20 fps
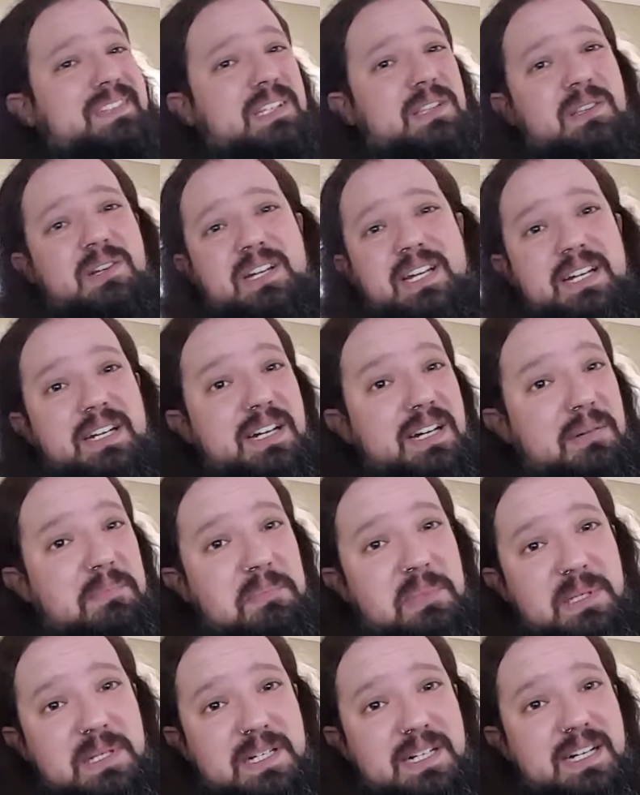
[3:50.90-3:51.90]
Look it
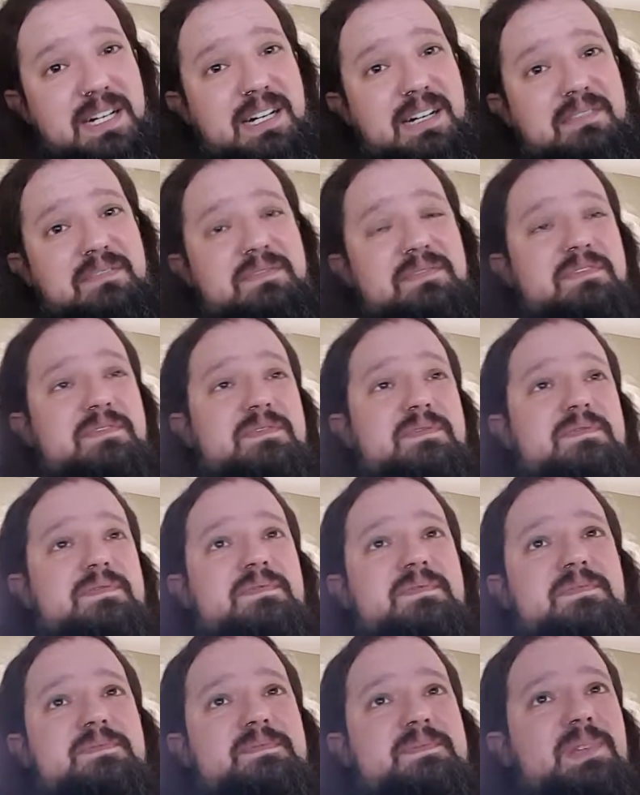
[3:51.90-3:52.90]
up. I've
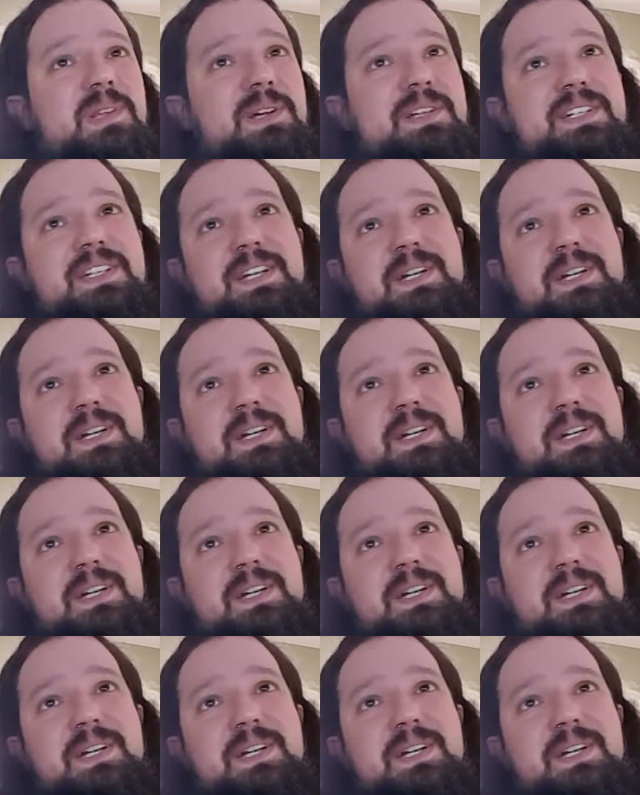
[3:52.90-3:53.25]
looked